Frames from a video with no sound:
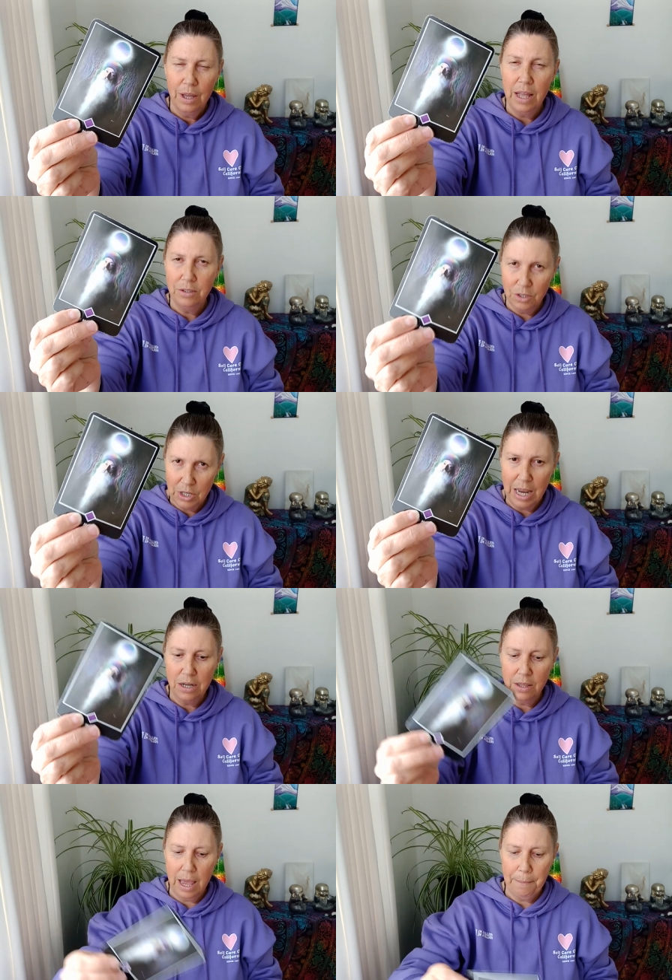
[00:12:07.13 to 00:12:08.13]
And stand
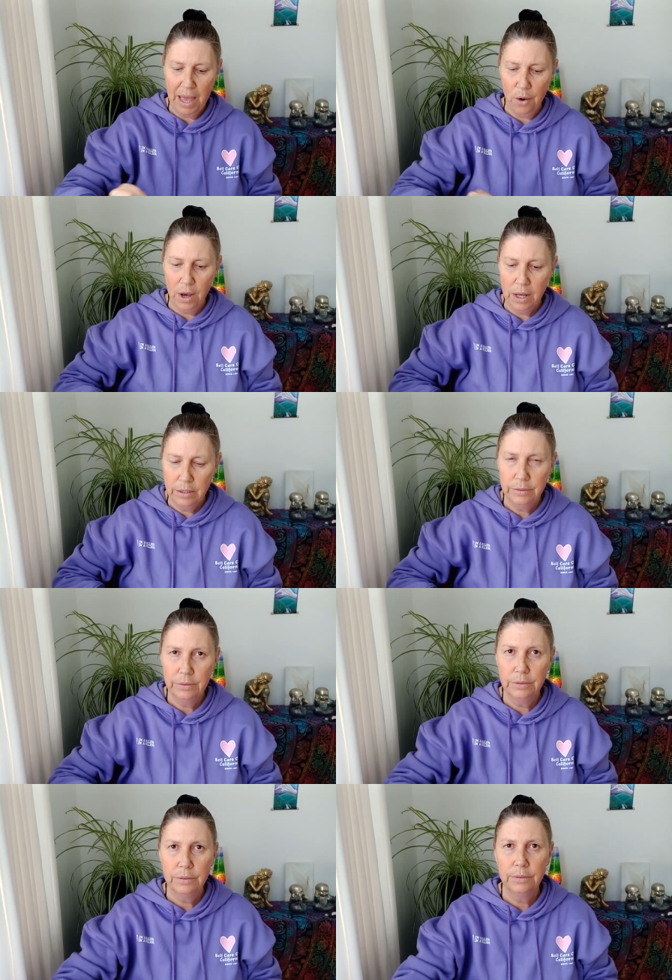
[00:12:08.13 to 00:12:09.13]
in that power.
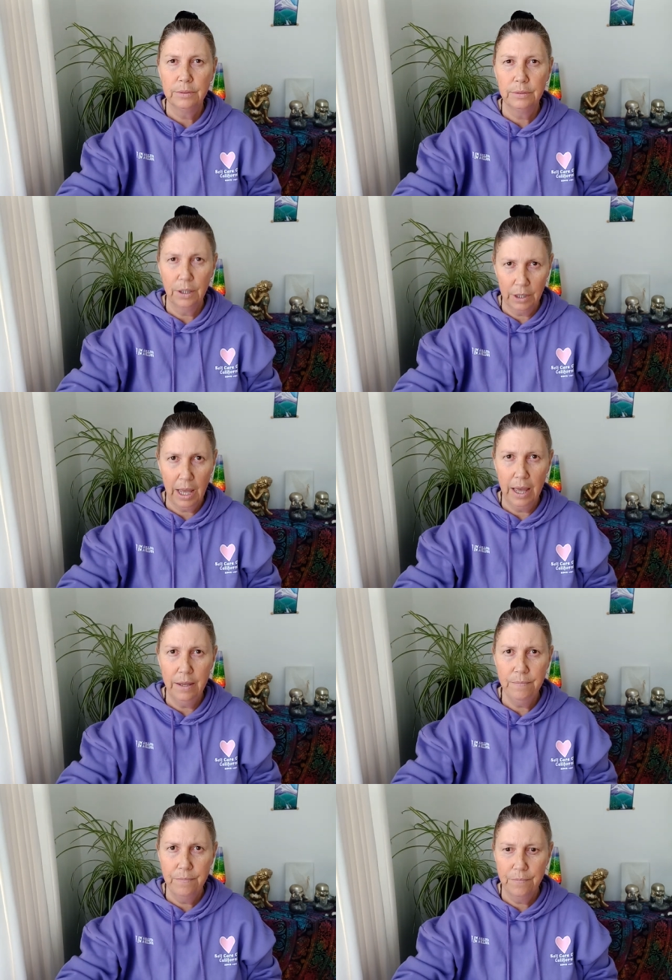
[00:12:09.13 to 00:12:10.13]
Okay?